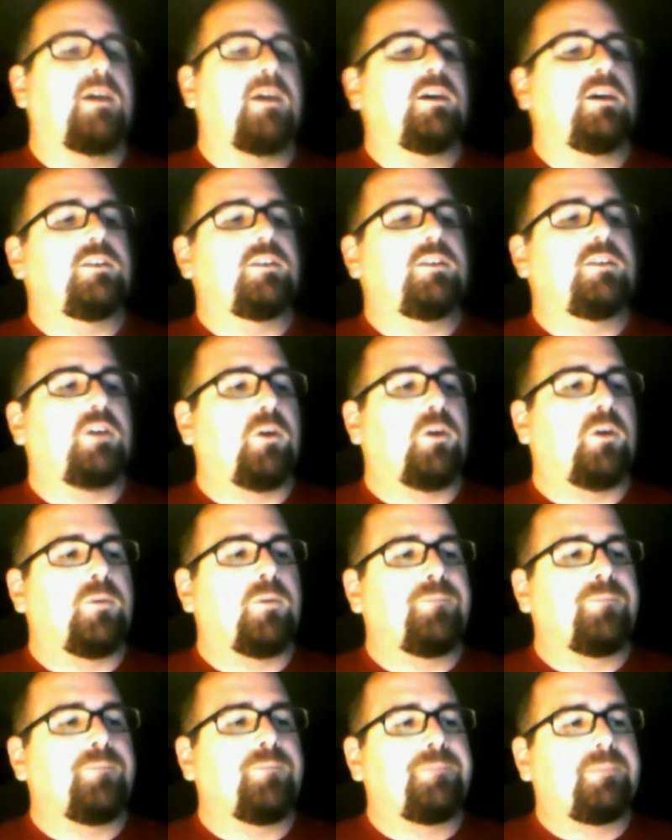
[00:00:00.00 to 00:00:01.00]
So,
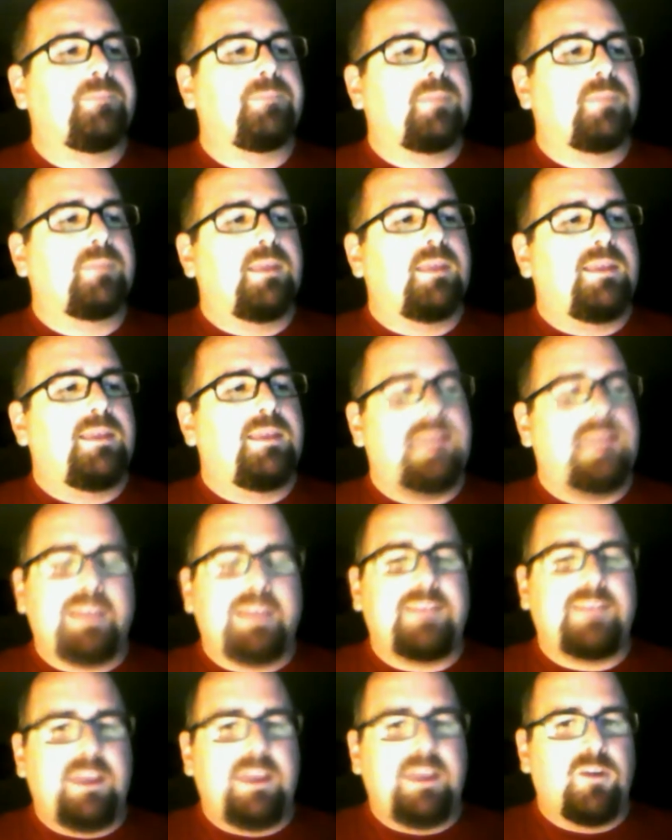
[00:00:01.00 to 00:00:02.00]
yes,
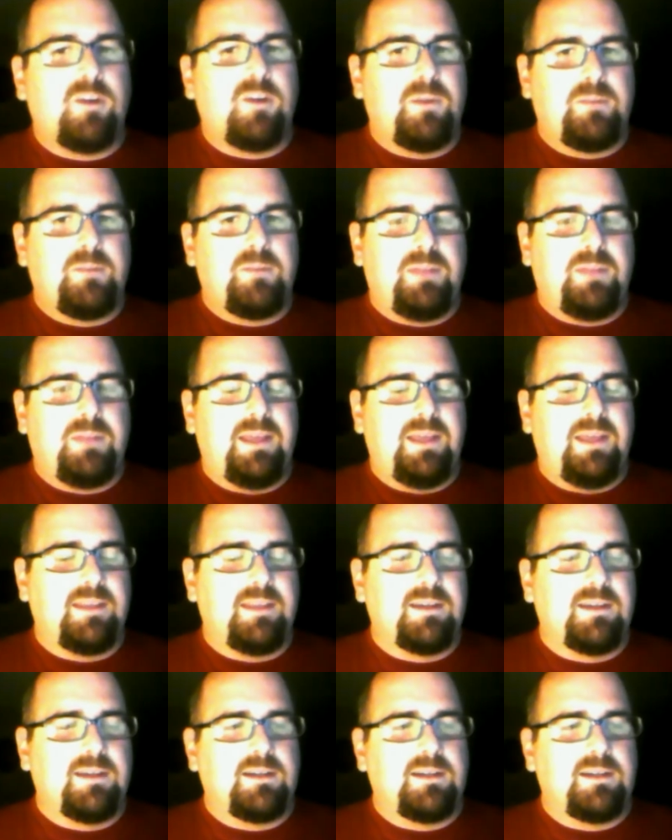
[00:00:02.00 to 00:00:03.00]
Ingram can play
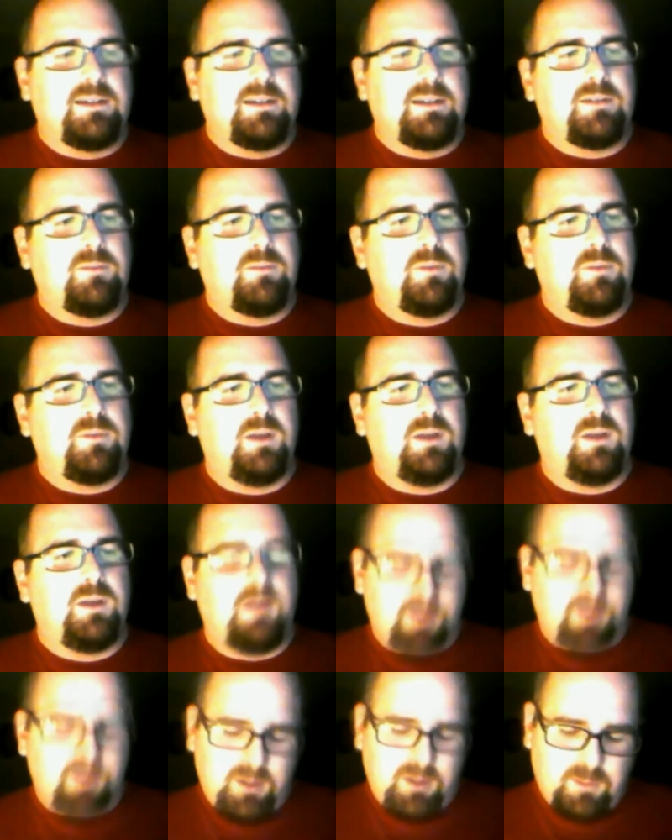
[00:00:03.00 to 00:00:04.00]
the
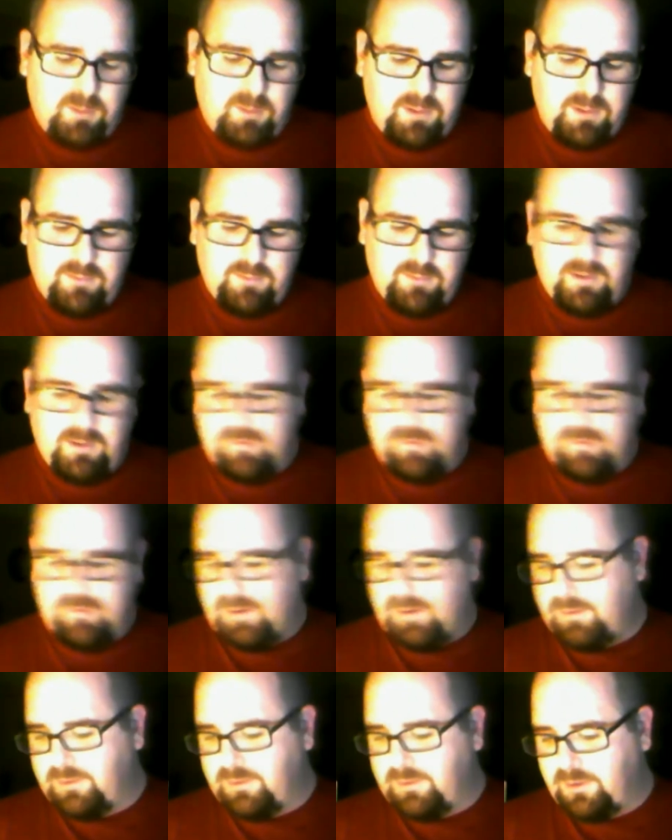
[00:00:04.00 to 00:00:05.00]
what did Ron Rivera
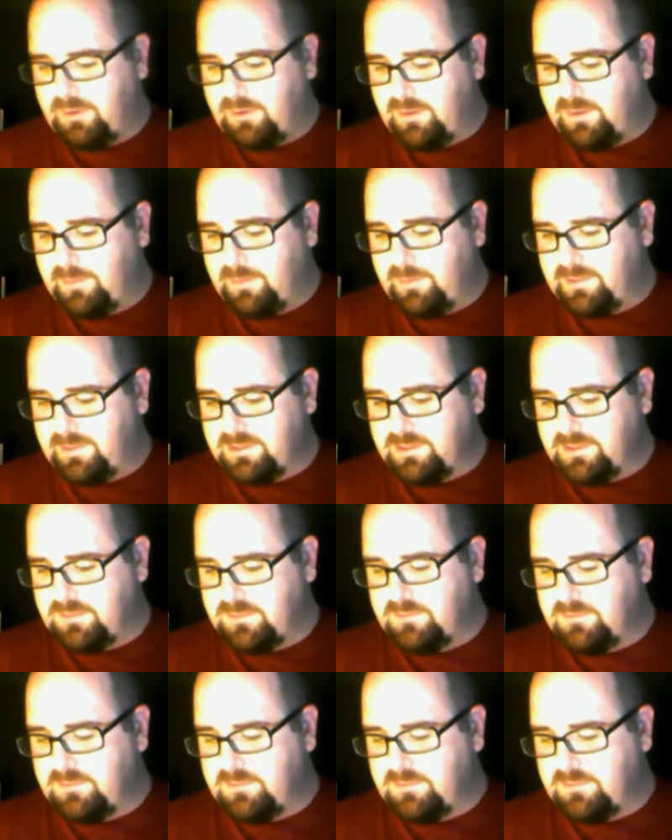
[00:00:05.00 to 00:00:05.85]
used to call that position?